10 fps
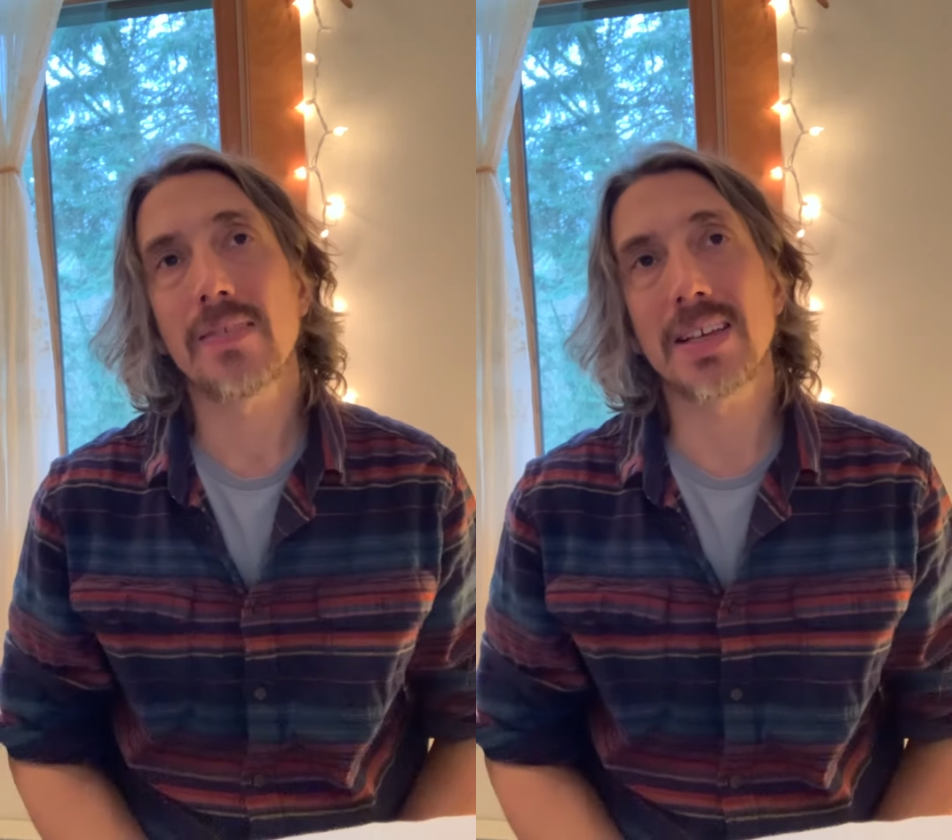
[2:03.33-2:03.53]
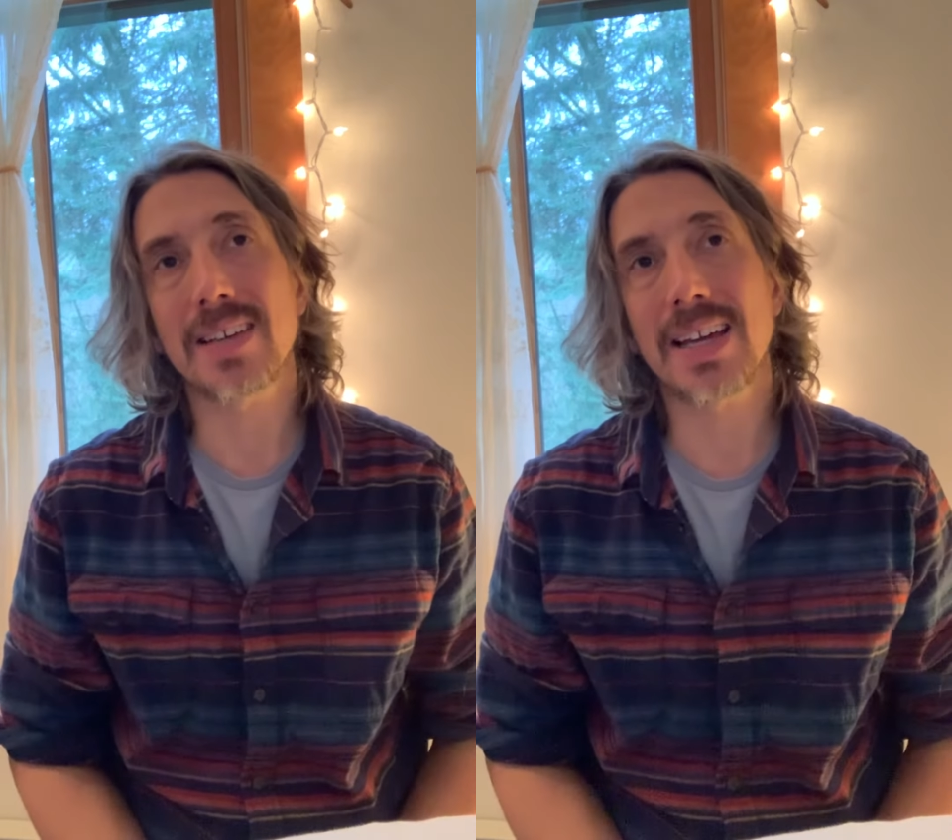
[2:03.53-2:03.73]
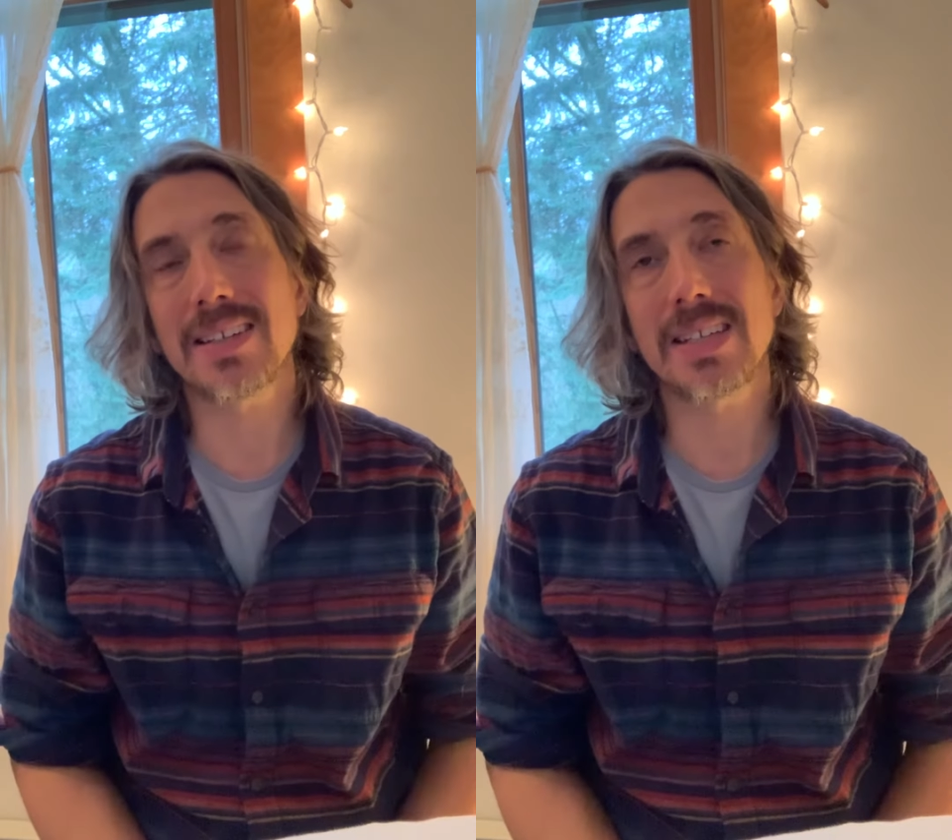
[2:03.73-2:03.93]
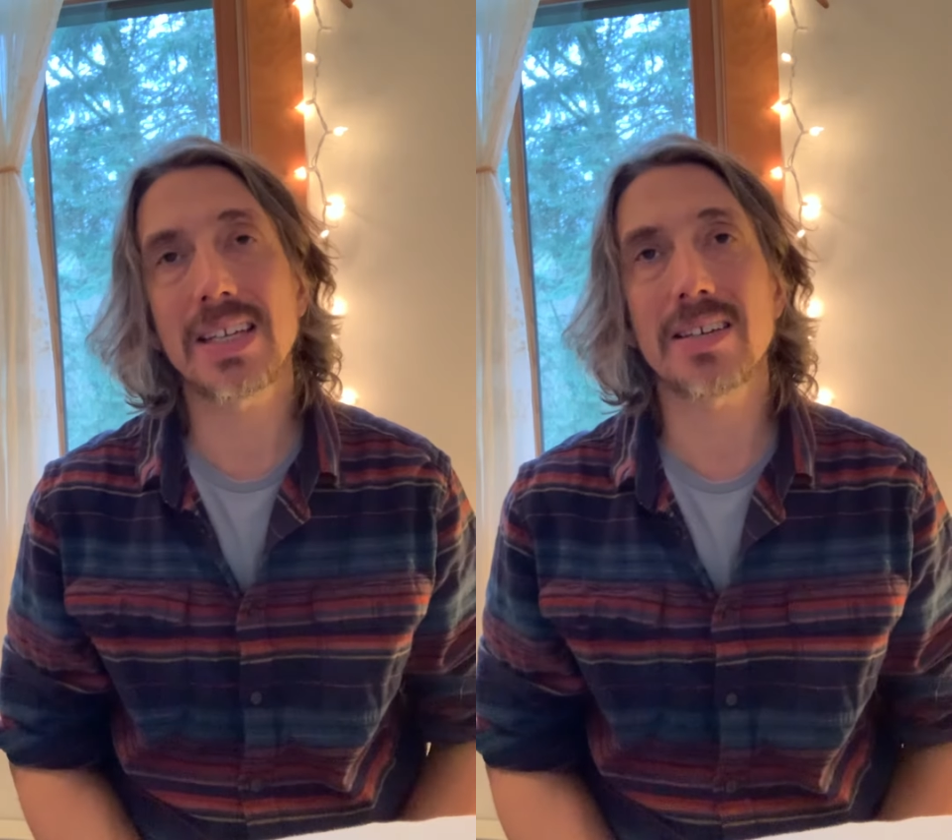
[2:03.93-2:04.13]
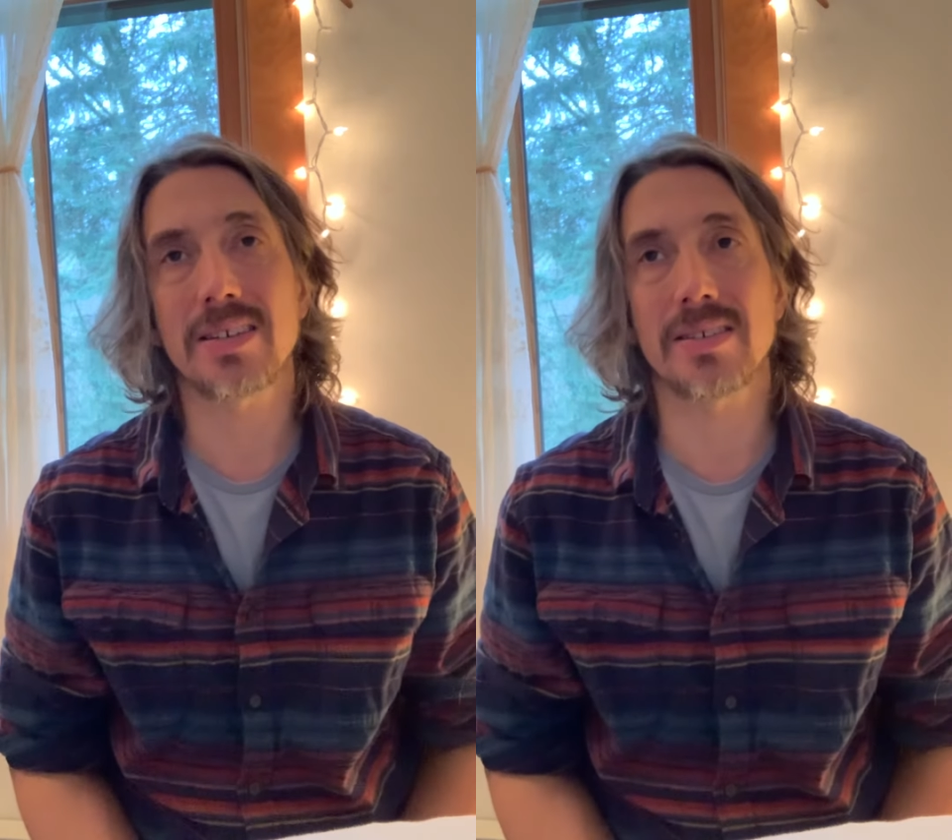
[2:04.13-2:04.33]

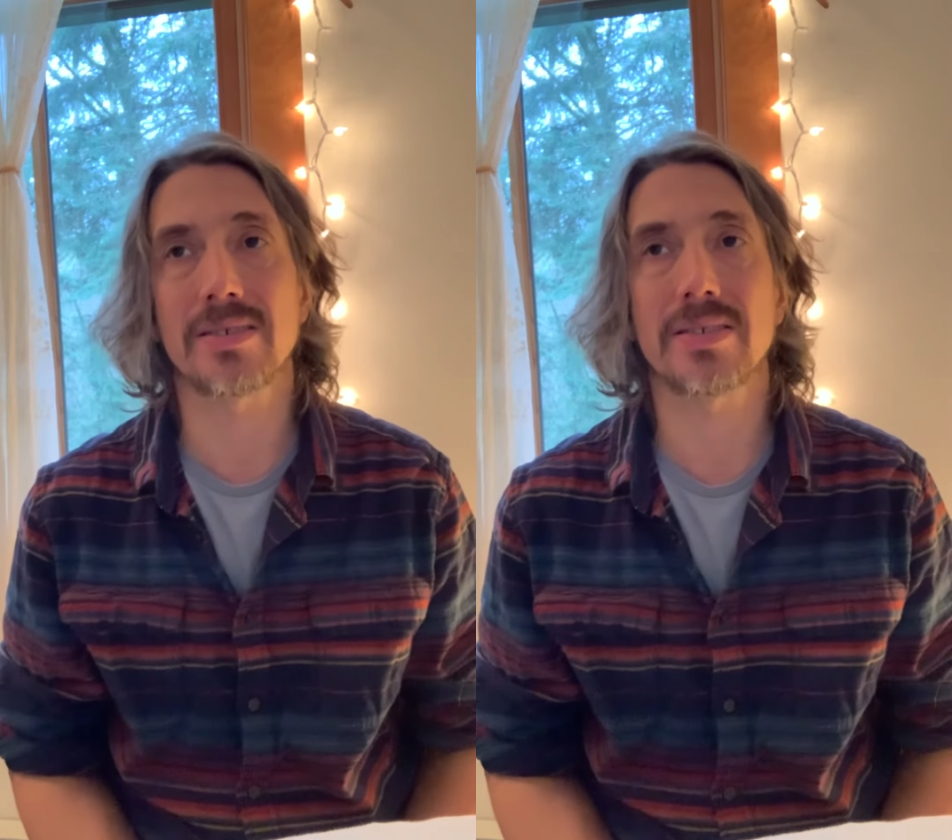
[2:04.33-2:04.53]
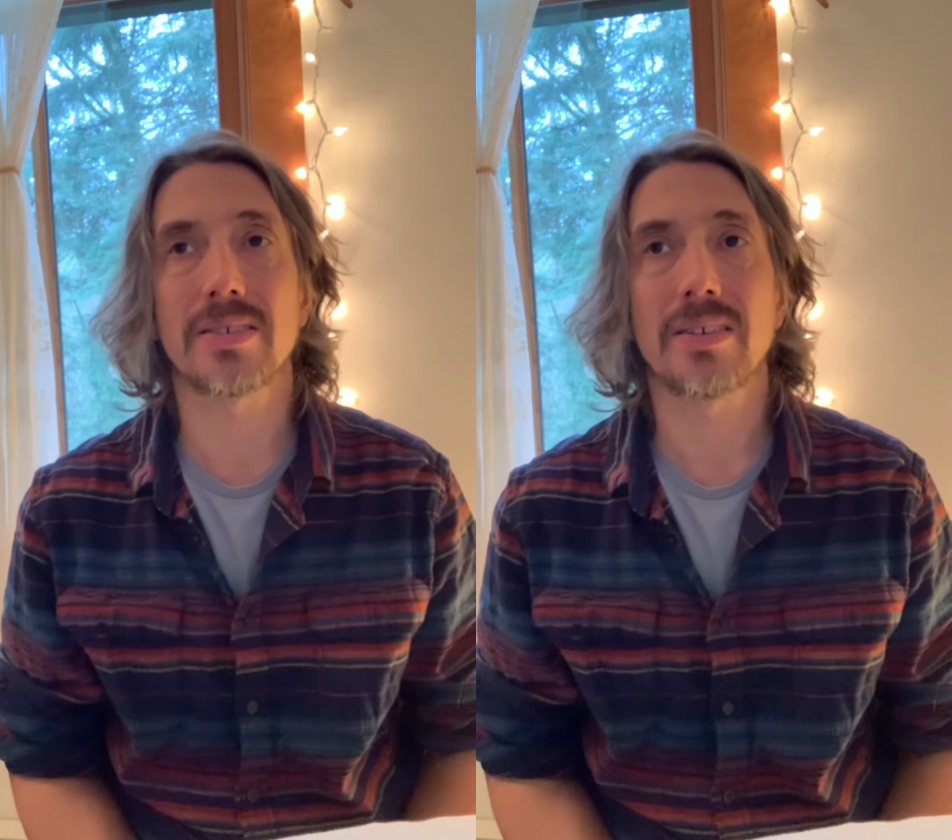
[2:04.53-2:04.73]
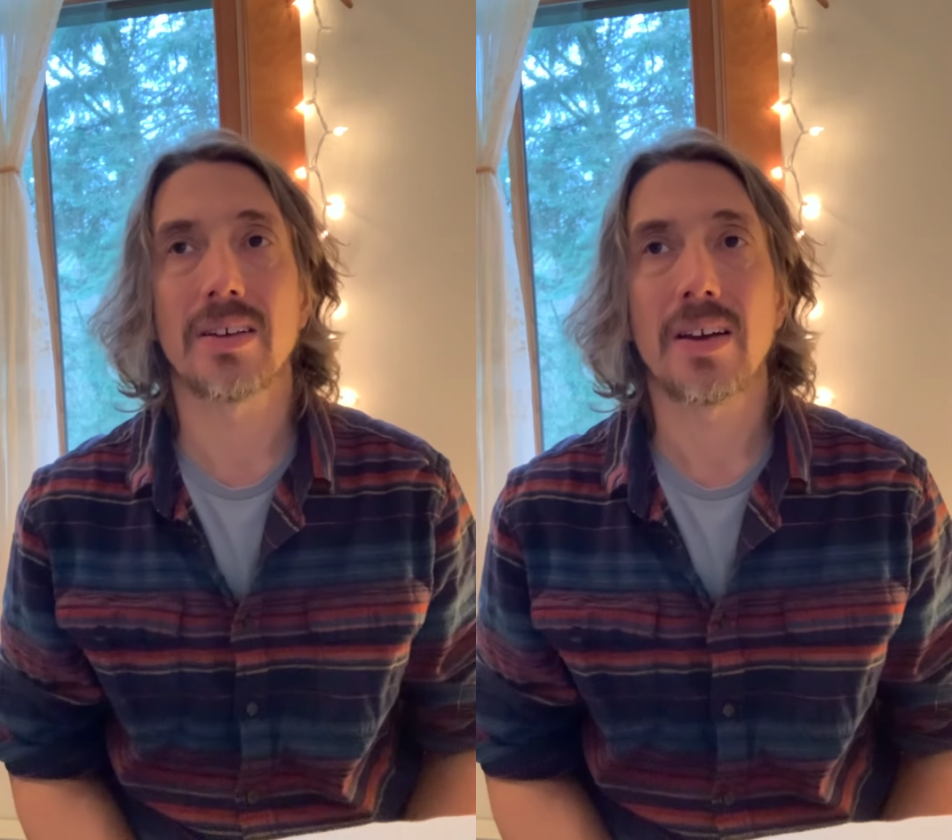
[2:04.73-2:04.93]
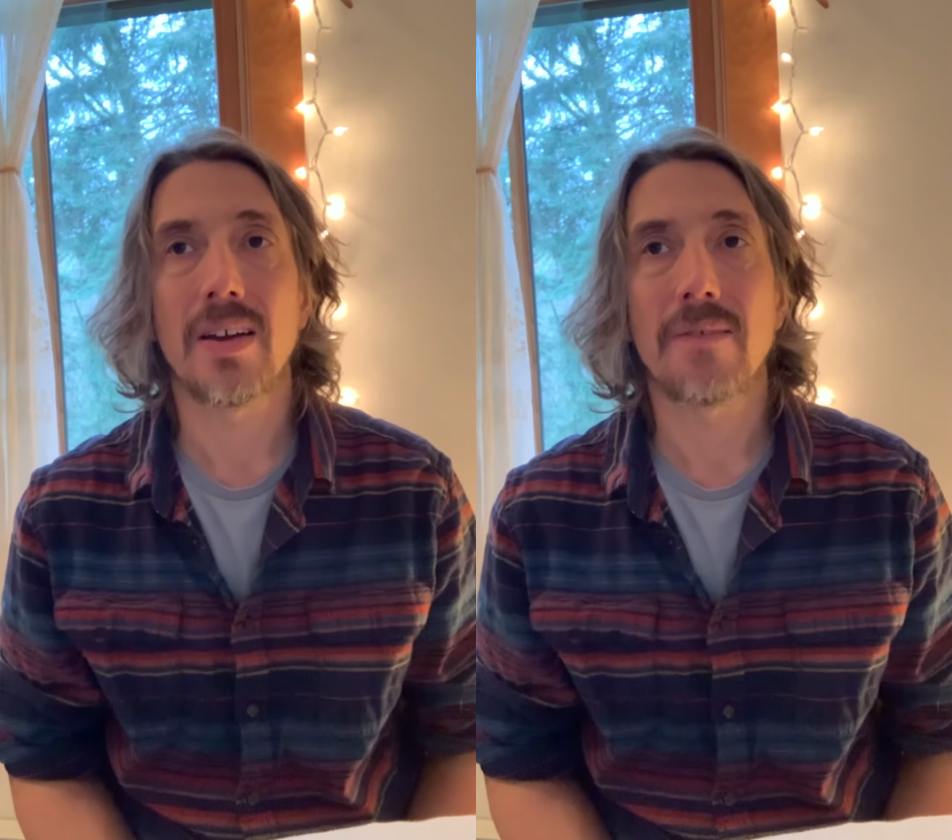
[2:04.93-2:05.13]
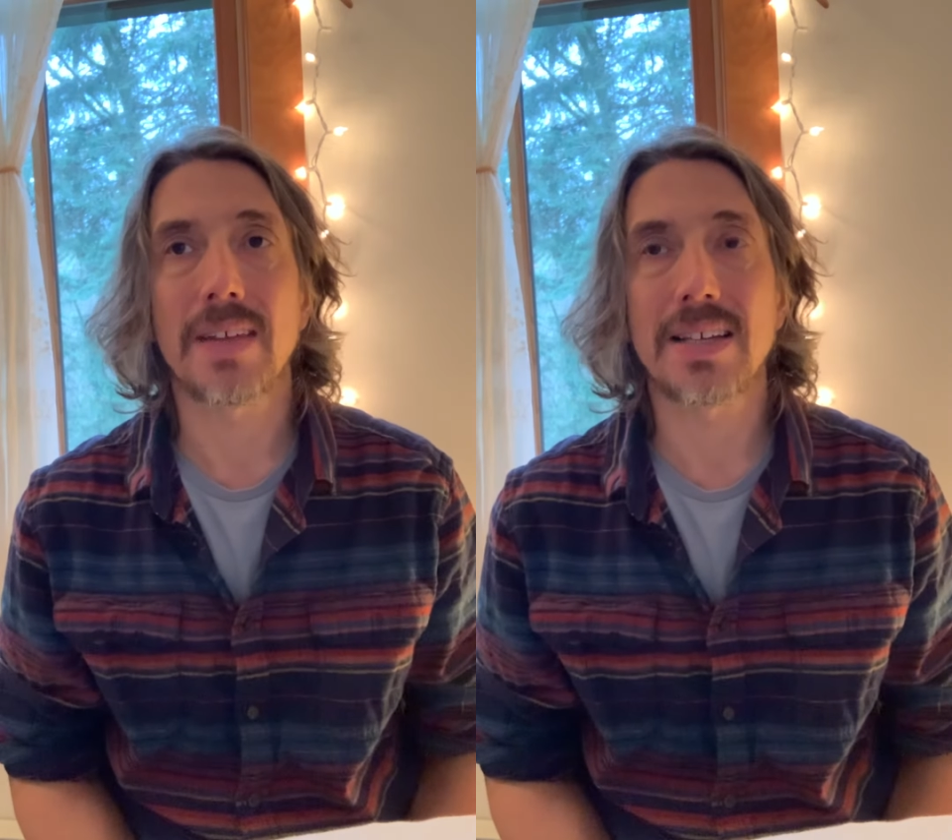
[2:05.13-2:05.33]
ideas, they